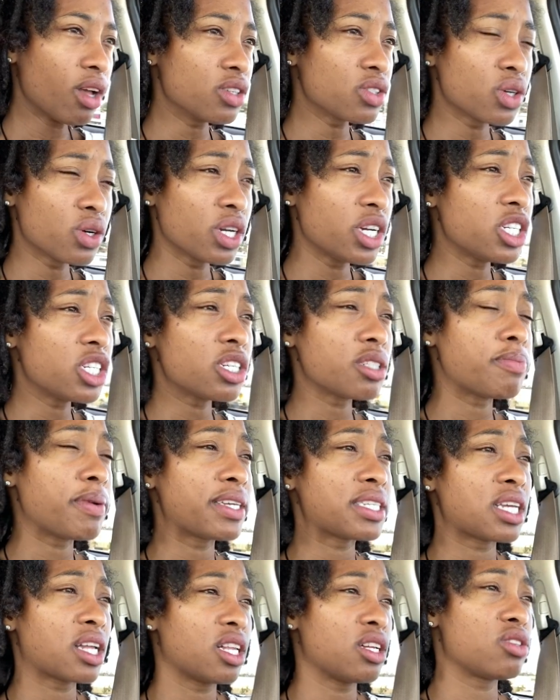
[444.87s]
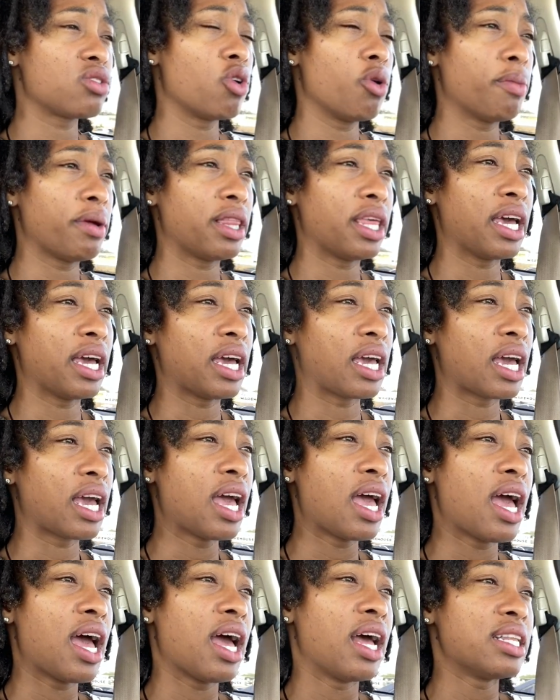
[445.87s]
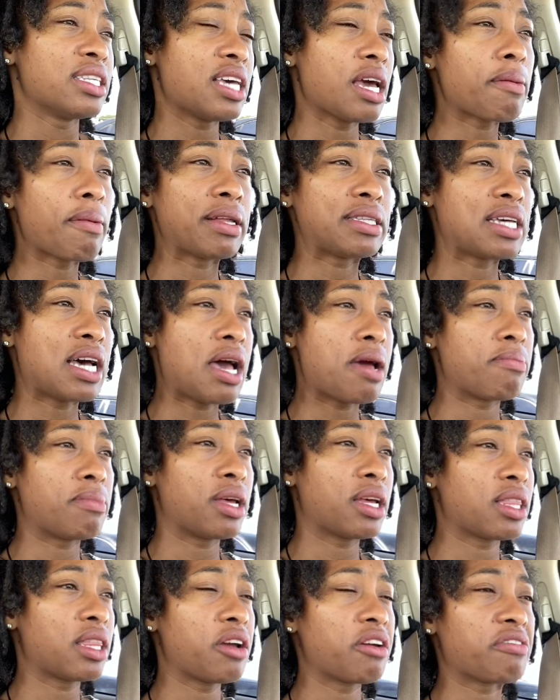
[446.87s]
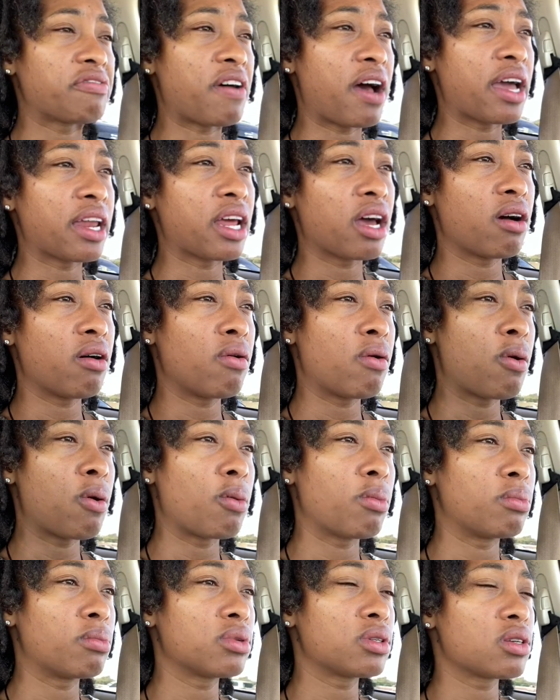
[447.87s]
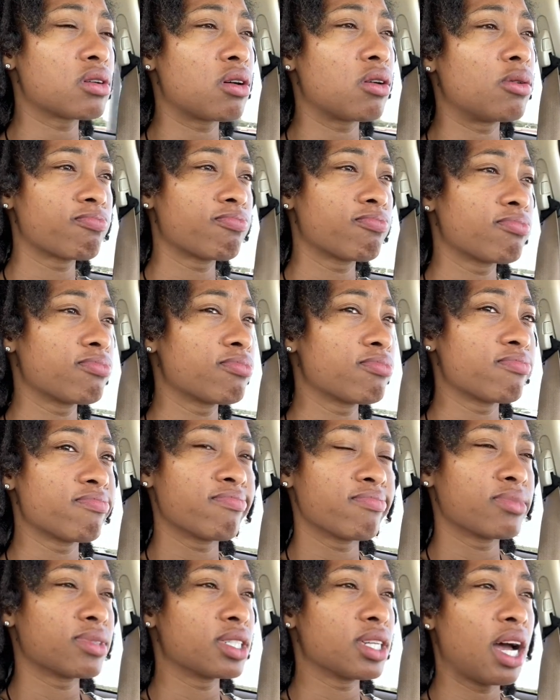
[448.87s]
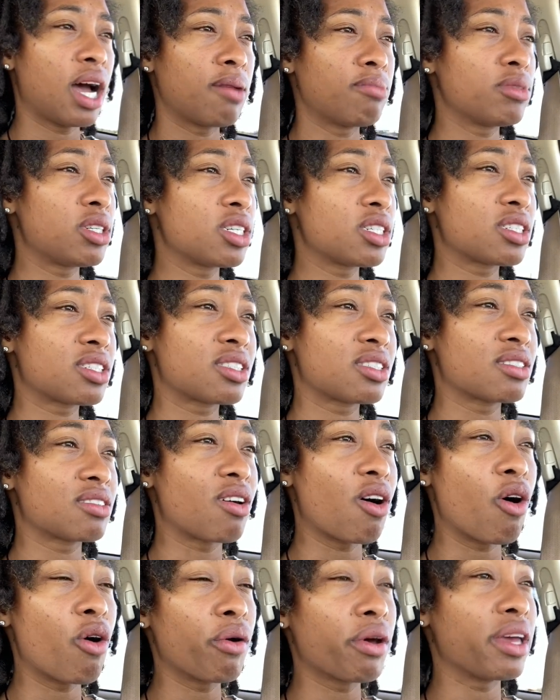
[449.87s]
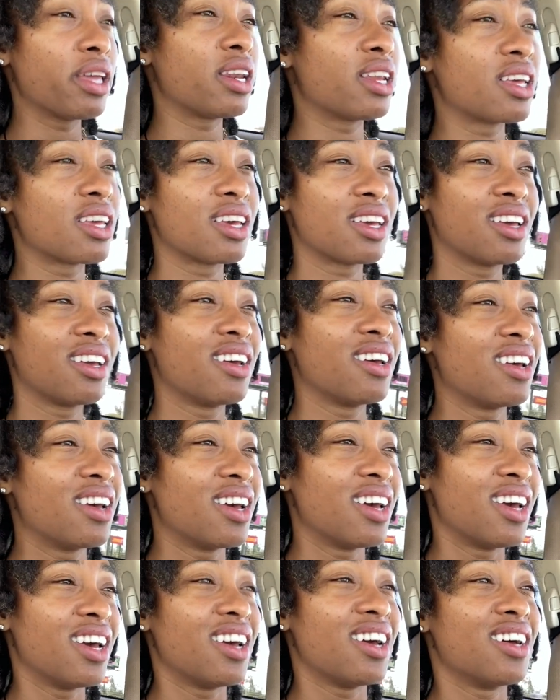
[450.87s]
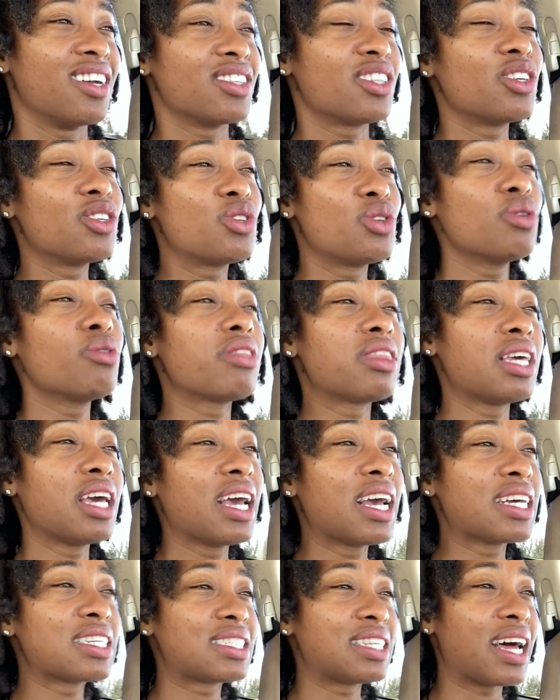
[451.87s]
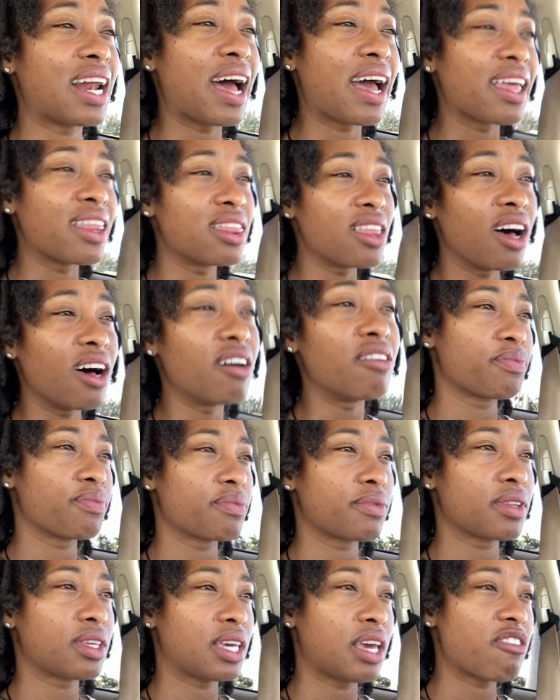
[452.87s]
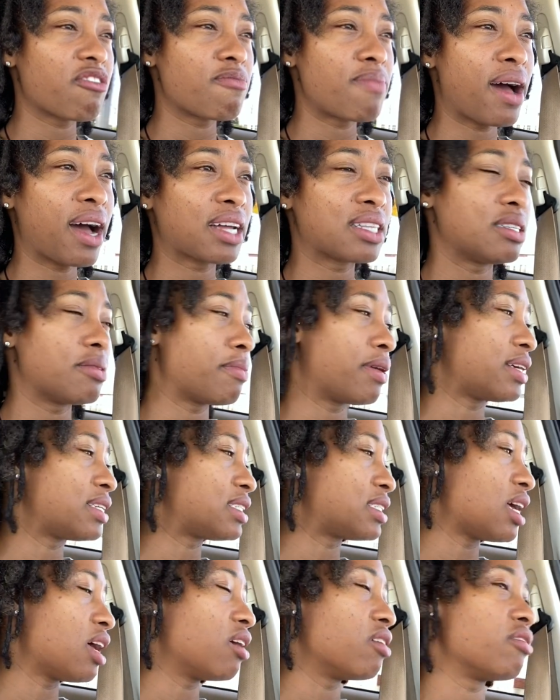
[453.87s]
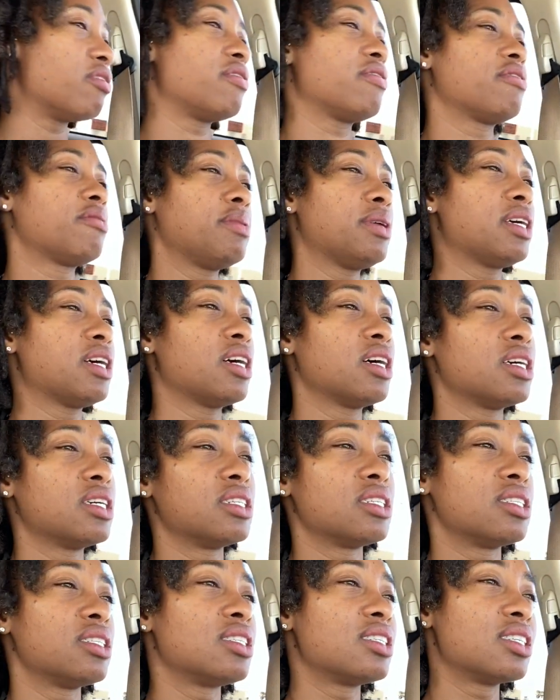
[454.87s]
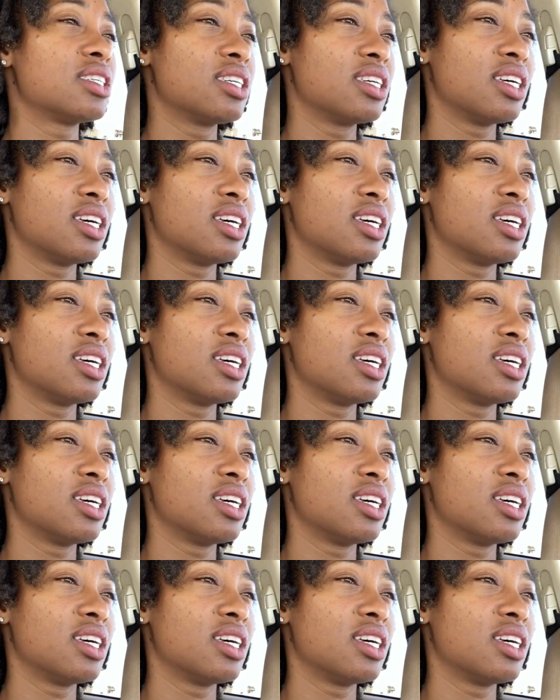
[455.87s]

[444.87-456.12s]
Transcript: So he just basically told me like, take my time, like they're fine at home. So I'm just going to do things that I love, give back to myself, because